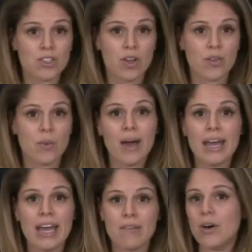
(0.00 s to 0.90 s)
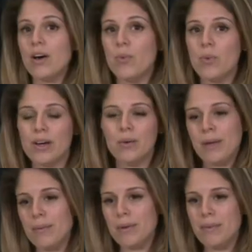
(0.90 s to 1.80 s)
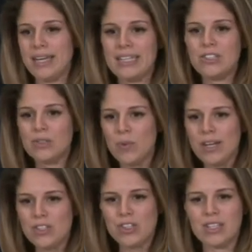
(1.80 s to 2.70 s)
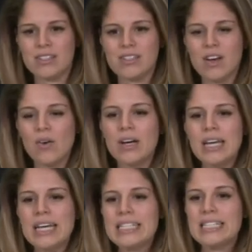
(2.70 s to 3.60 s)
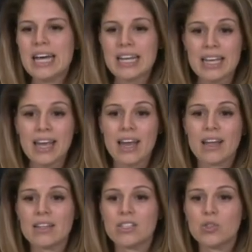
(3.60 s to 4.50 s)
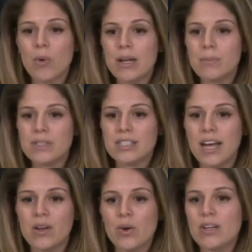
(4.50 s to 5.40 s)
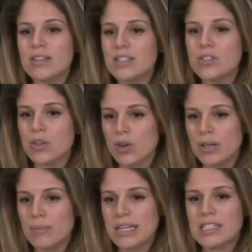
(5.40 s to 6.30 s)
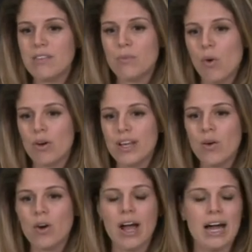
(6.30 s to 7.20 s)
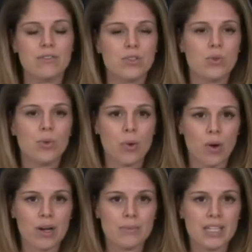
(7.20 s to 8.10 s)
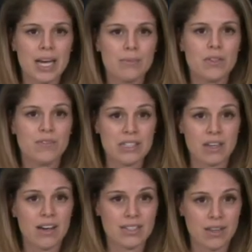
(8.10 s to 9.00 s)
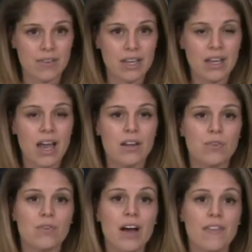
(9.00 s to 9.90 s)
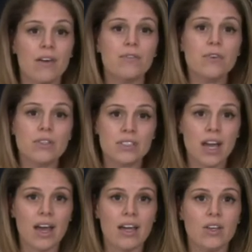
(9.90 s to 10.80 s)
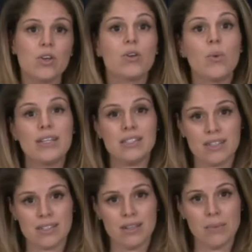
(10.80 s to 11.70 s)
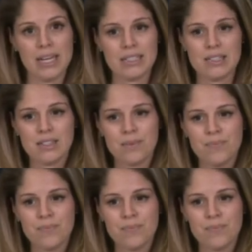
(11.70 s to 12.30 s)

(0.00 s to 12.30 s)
along the way, Ava will be able to manage some questions. So Dedicate at least 20% or at least 30 minutes of morning or after school program time to physical activity. And if you've got that full day, you're going to want 60 minutes